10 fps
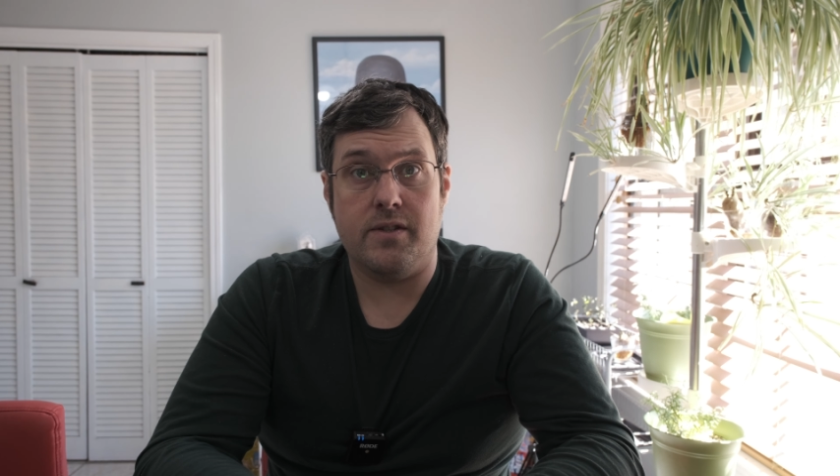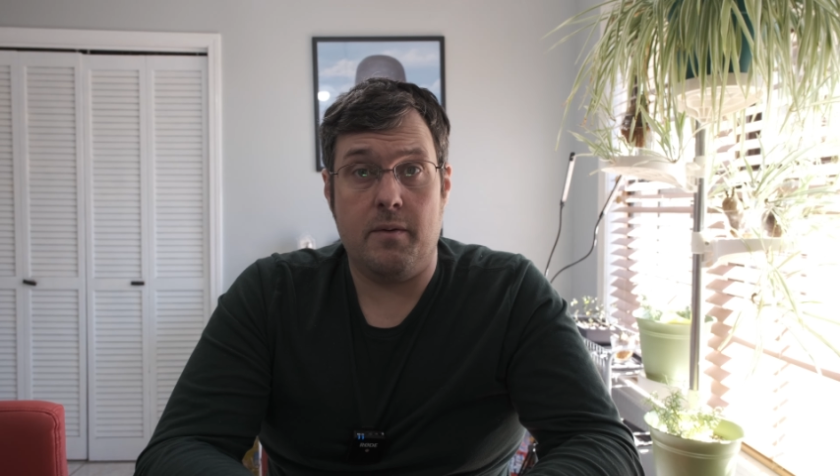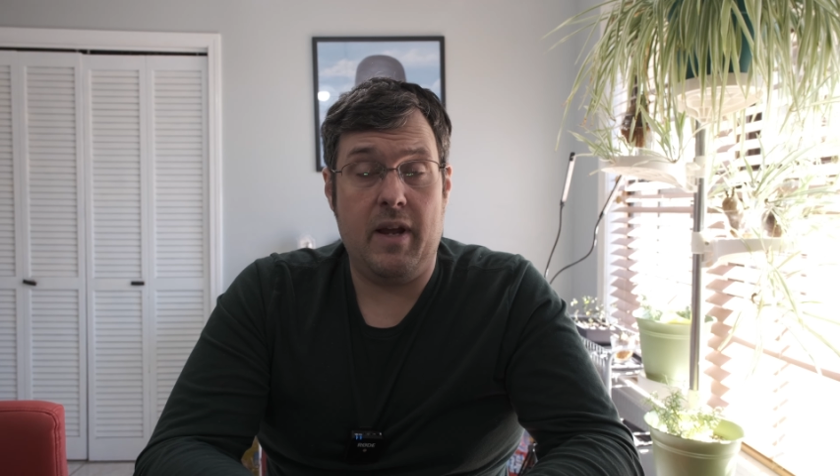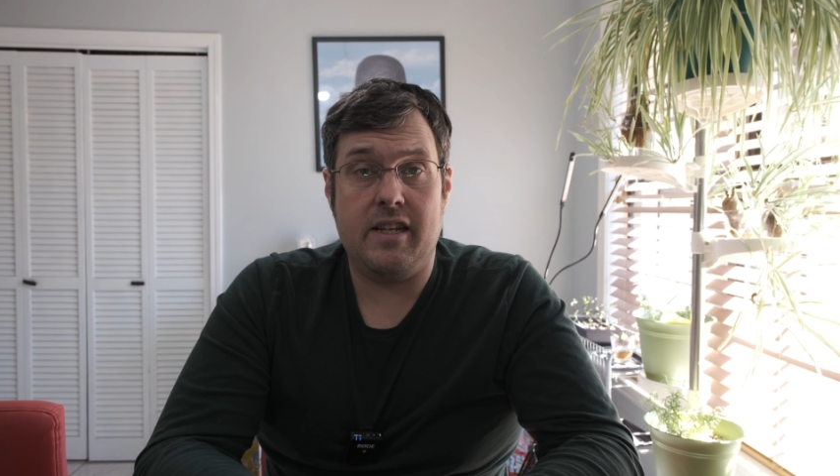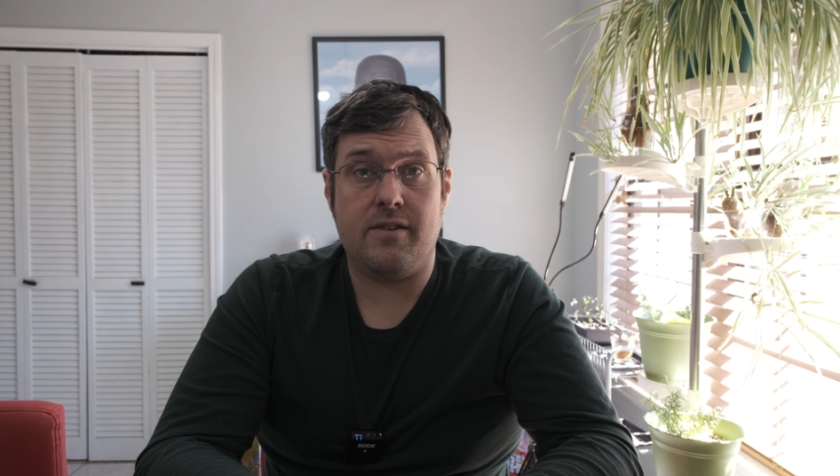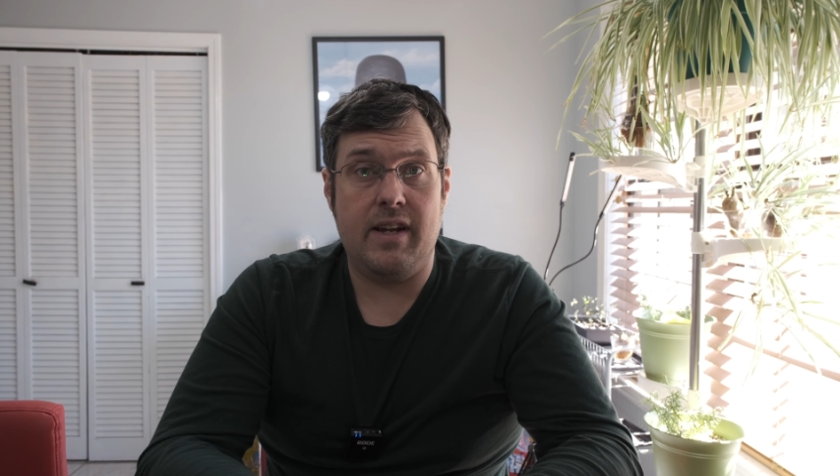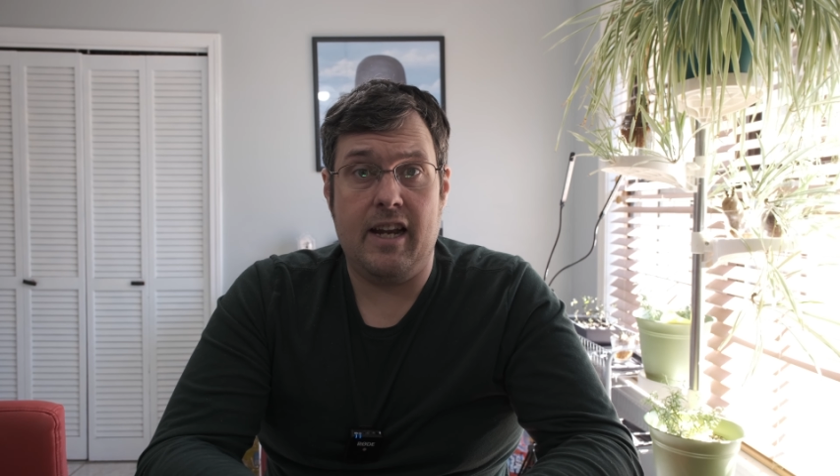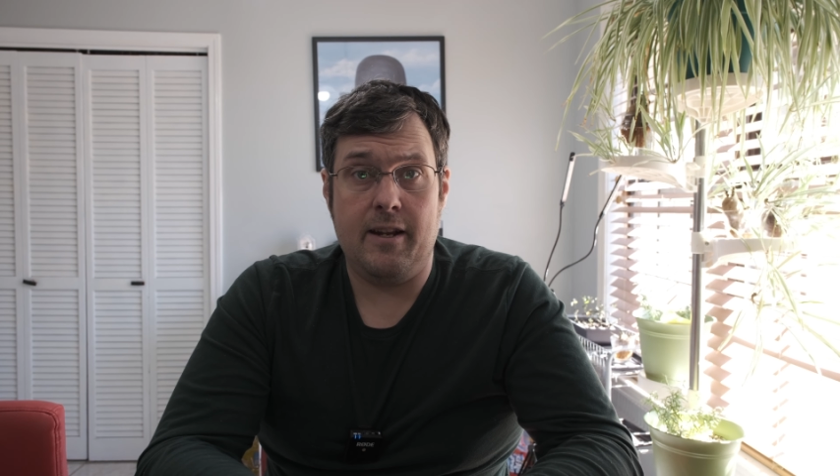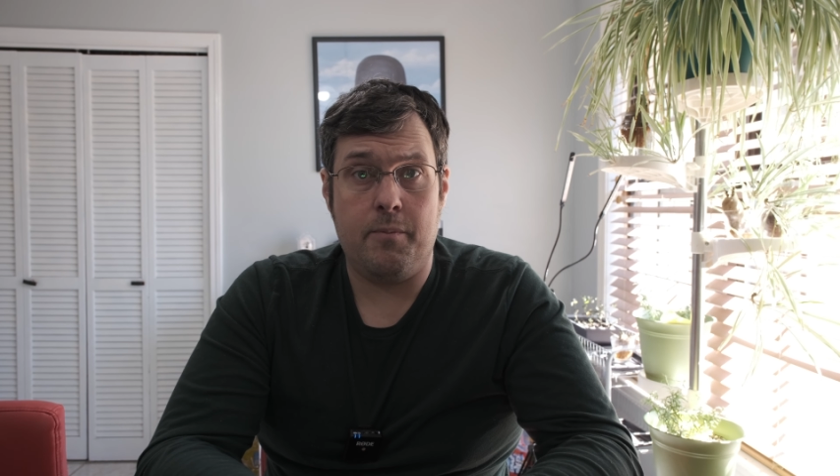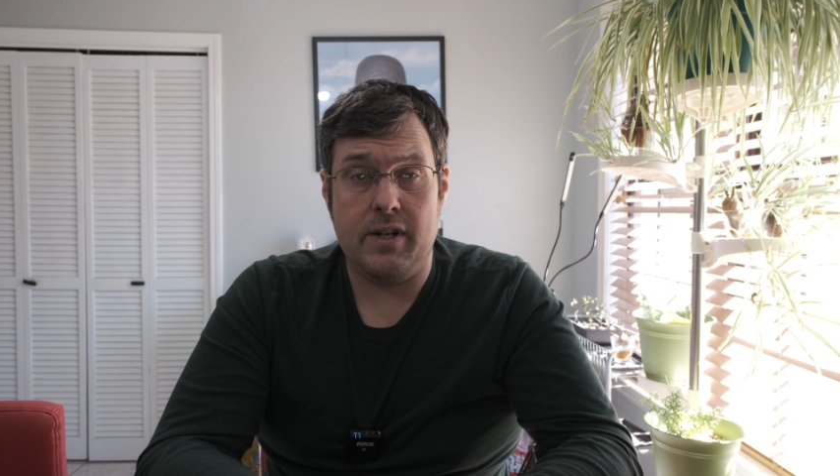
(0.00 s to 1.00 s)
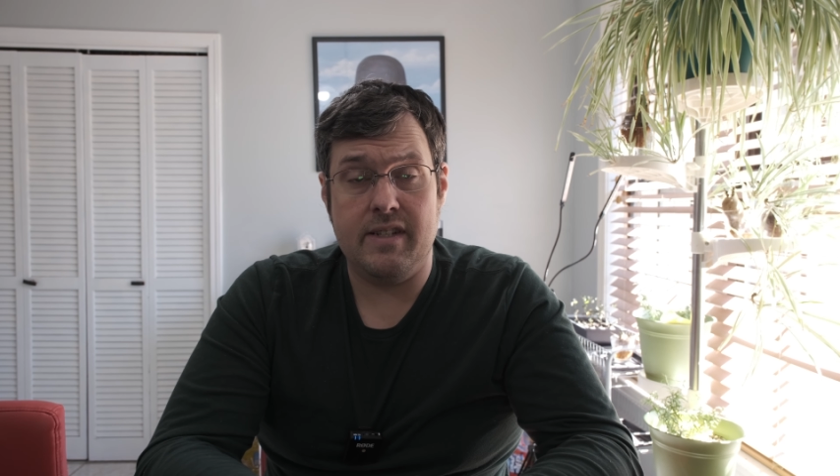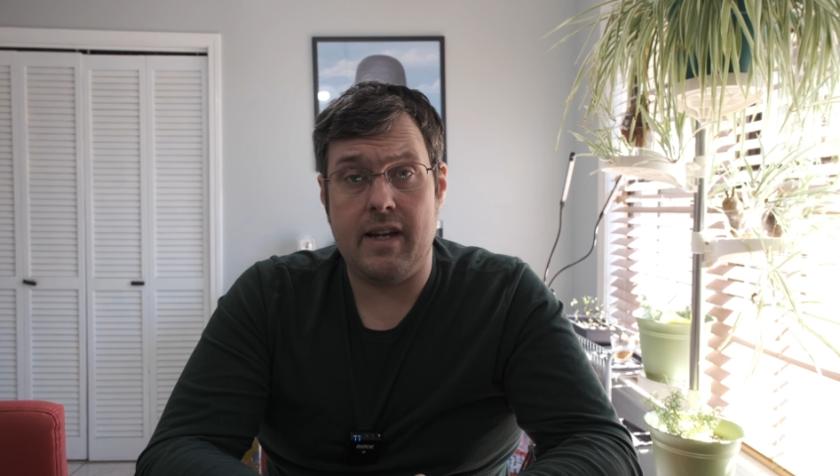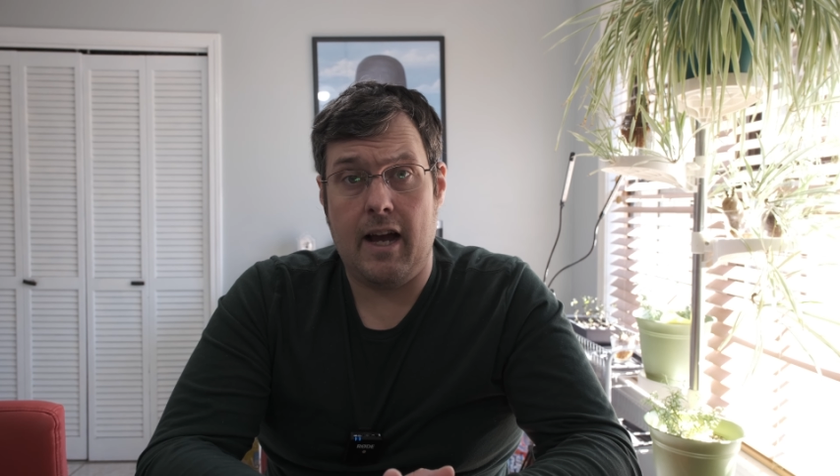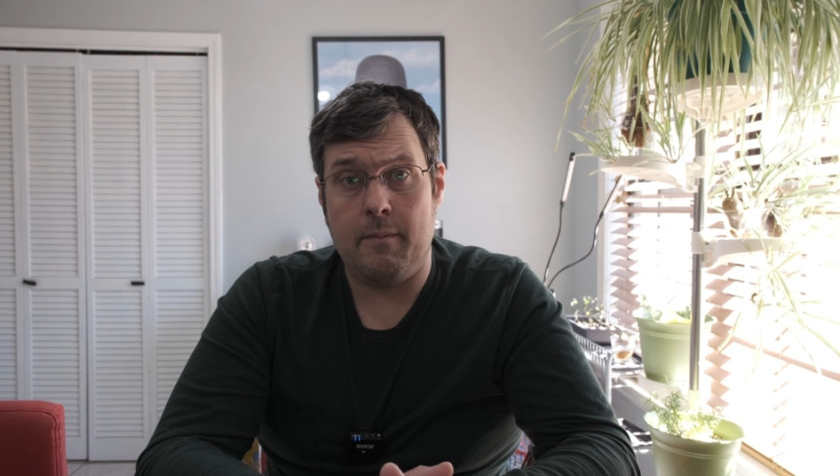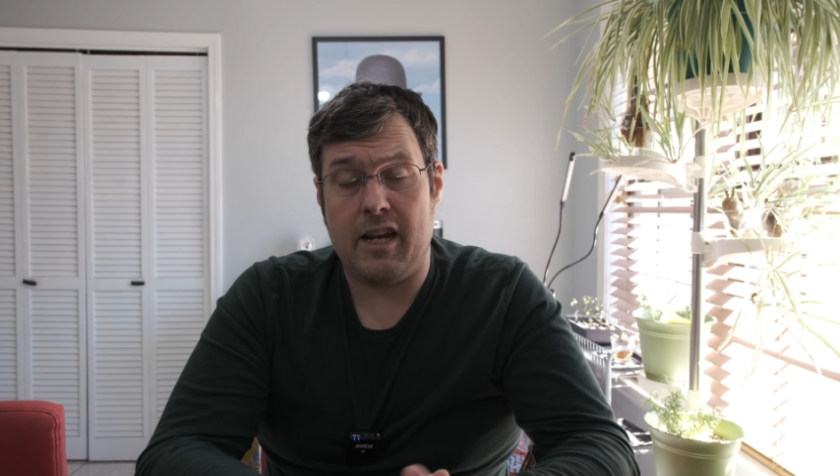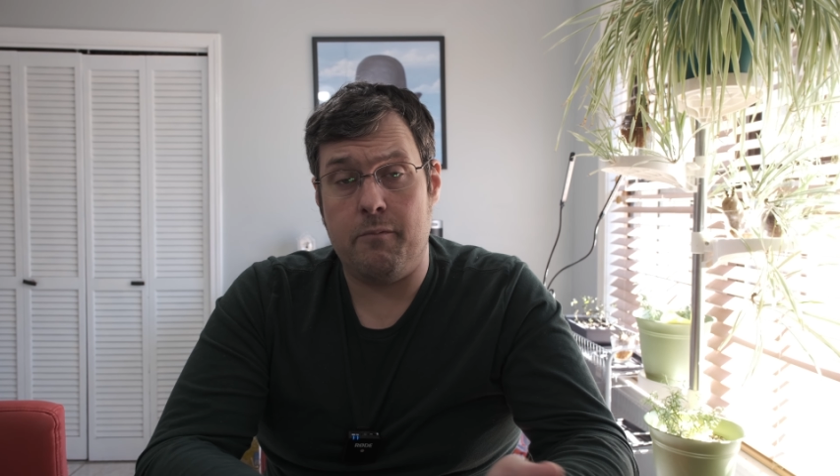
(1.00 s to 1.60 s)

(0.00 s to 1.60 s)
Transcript: So basically at any point in time,